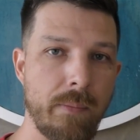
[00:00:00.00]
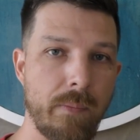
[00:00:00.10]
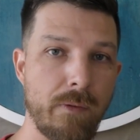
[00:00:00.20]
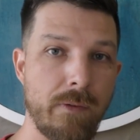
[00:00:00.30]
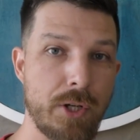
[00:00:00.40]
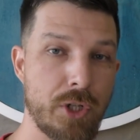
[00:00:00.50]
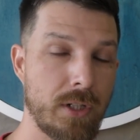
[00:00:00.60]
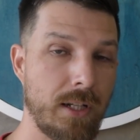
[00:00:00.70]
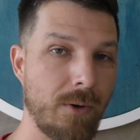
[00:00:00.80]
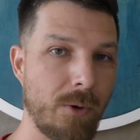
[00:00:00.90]

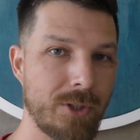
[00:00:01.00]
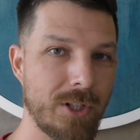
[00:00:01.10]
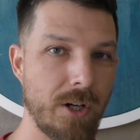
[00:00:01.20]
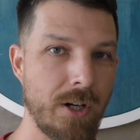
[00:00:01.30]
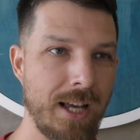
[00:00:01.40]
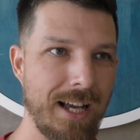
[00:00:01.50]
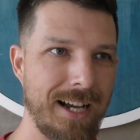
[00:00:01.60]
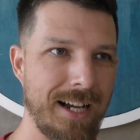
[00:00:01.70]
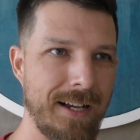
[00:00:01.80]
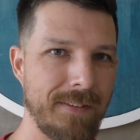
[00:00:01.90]
professionally also,
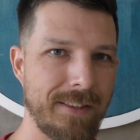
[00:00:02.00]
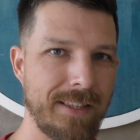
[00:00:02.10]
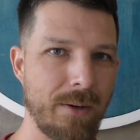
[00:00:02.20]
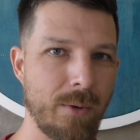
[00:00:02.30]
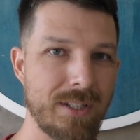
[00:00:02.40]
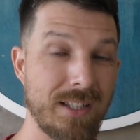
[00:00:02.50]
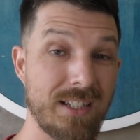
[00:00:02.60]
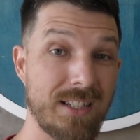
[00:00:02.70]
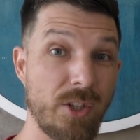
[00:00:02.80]
that there was this